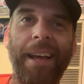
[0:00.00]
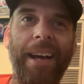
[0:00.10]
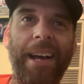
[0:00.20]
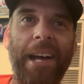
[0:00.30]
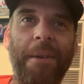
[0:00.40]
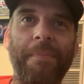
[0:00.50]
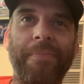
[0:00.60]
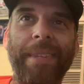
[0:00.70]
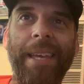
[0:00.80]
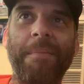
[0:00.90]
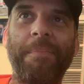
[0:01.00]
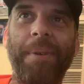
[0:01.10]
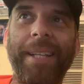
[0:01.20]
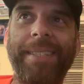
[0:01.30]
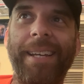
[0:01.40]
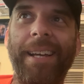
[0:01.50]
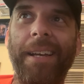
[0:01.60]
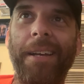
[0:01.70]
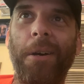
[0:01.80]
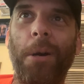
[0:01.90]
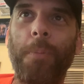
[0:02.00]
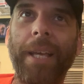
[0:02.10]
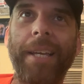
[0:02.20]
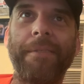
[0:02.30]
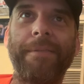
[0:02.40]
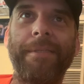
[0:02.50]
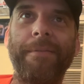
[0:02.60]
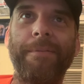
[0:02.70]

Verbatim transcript: Um, but uh, hopefully, I could